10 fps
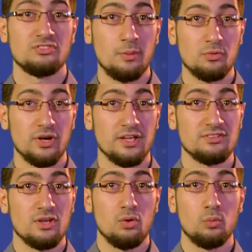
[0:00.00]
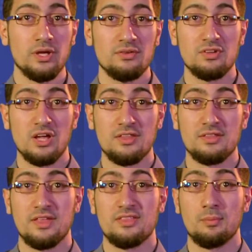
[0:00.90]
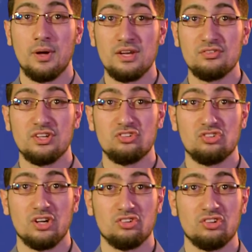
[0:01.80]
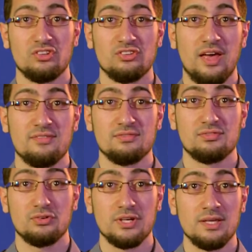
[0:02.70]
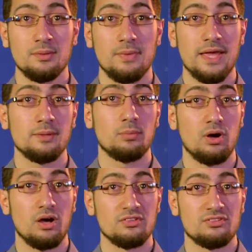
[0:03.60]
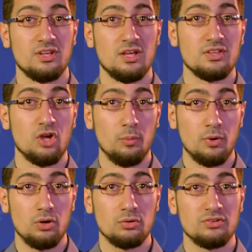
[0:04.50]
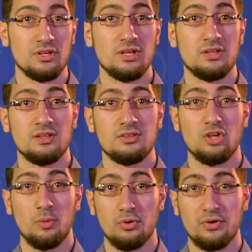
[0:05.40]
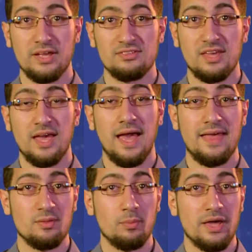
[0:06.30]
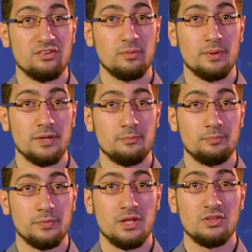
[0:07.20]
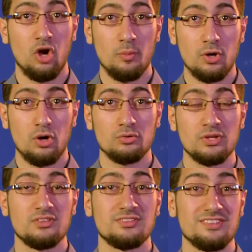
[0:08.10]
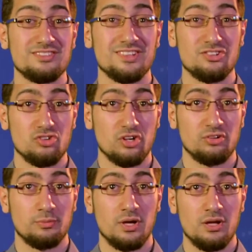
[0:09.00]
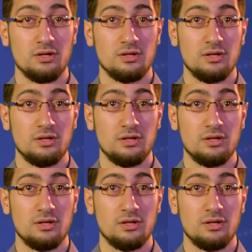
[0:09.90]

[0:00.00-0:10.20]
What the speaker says: summarize, we have learned that the binary instructions have 3 main parts: the opcode, the operand, and the binary bit. The opcode sets the instruction part.